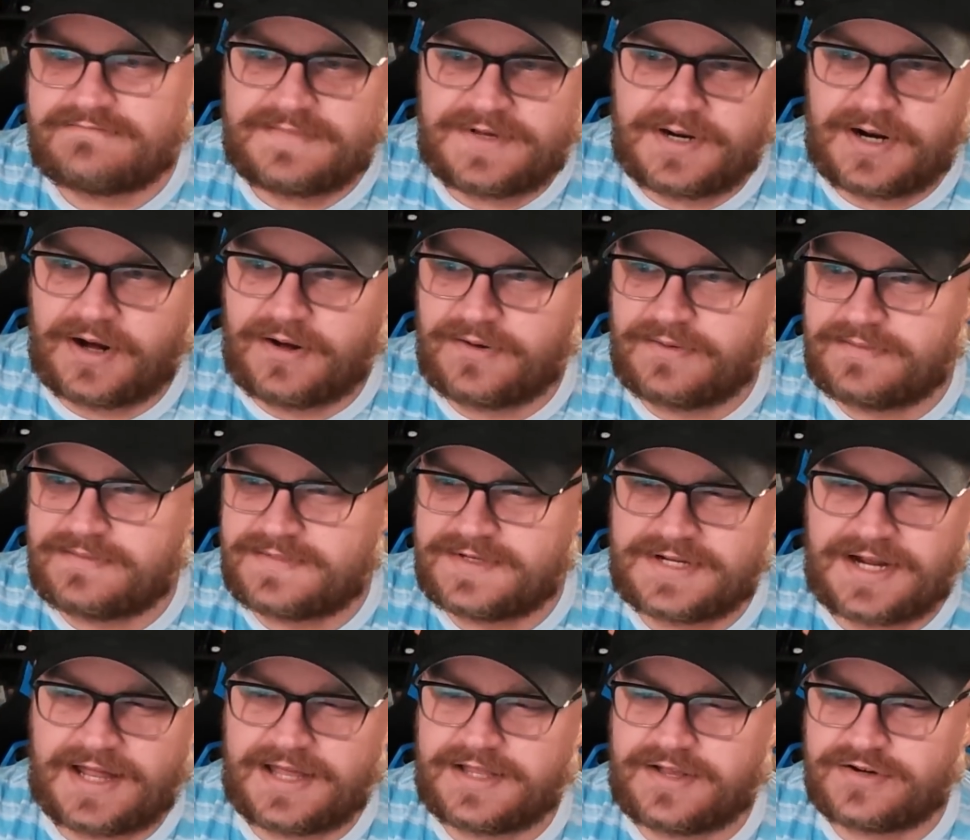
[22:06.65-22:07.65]

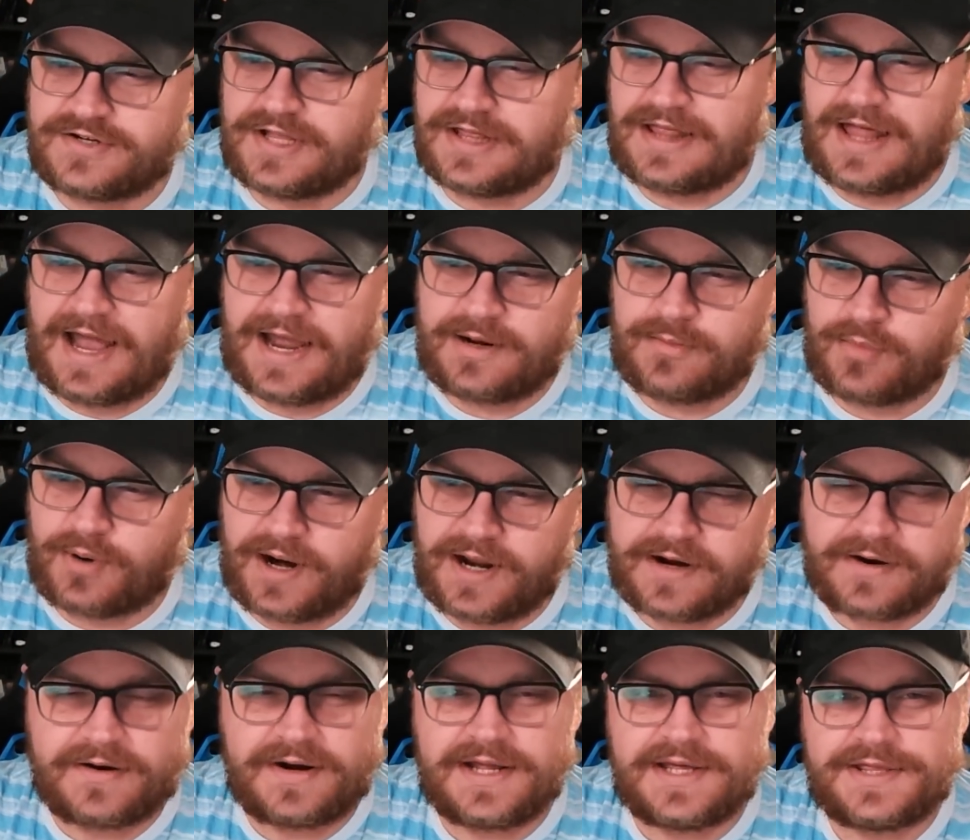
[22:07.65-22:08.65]
It's not like there's a line
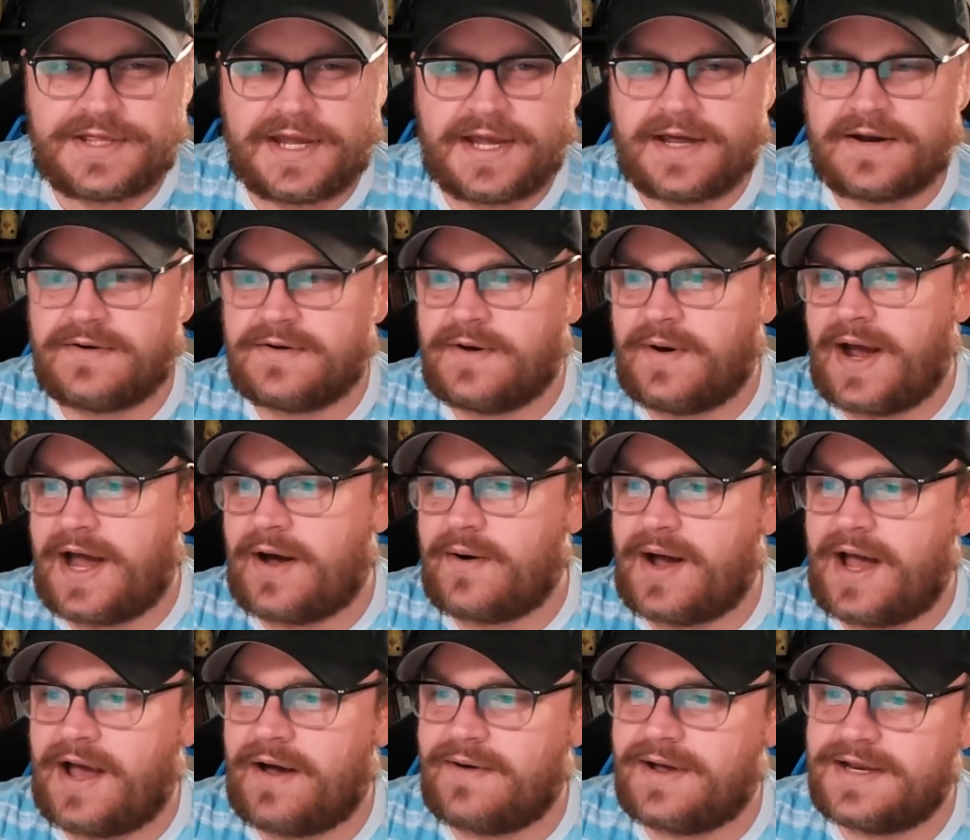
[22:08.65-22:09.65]
break or anything. I don't know
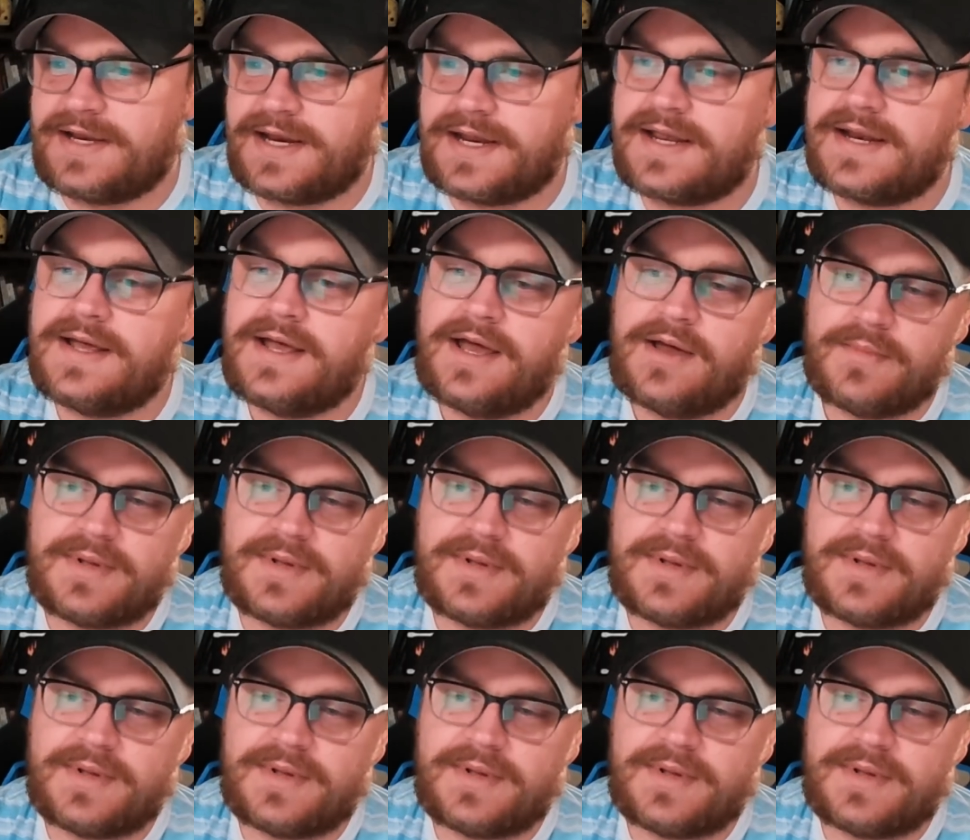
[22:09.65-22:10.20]
how I did it.